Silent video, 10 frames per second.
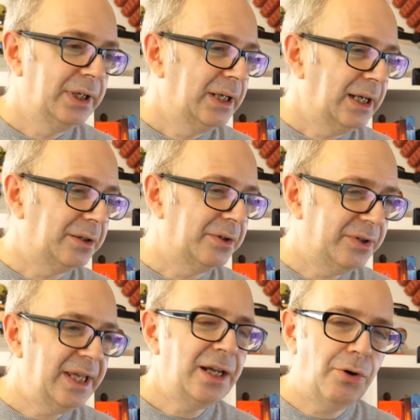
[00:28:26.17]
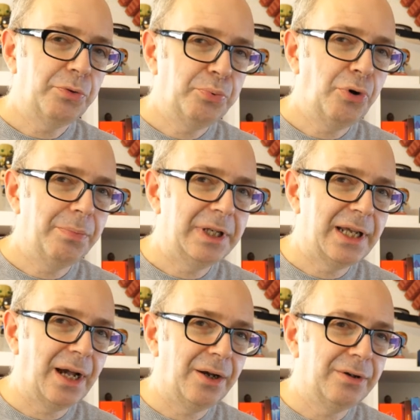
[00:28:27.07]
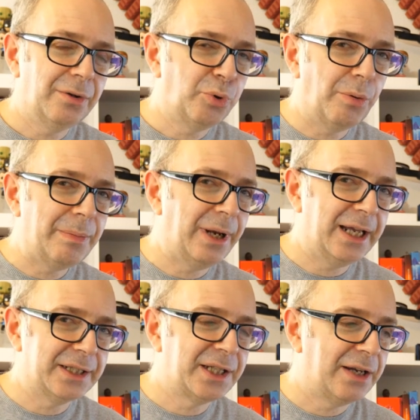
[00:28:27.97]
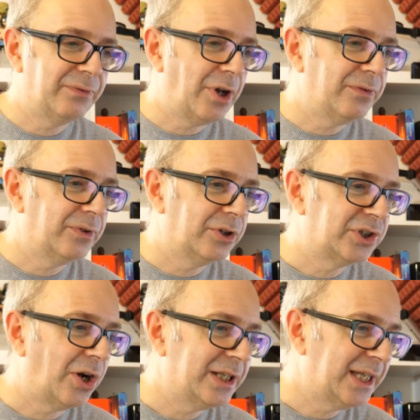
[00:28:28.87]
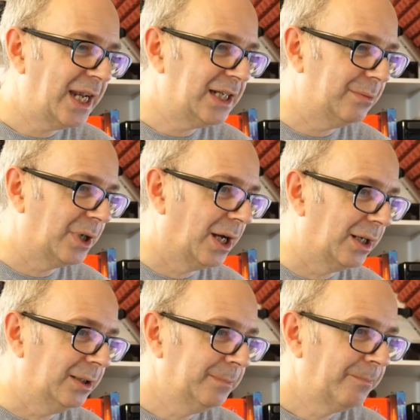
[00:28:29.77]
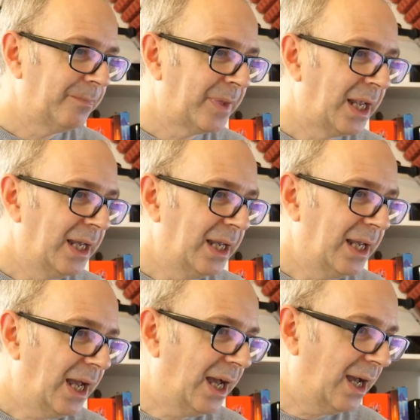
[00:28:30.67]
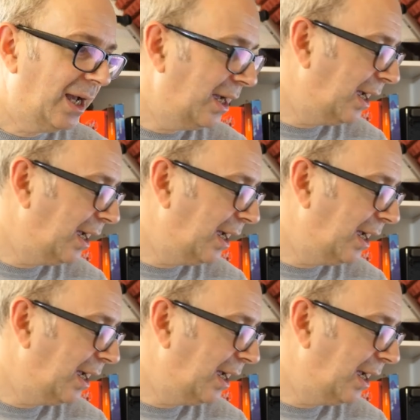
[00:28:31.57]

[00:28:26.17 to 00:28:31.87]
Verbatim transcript: and I think I would probably go, I'd probably play it safe and go for the titanium colour. Uh,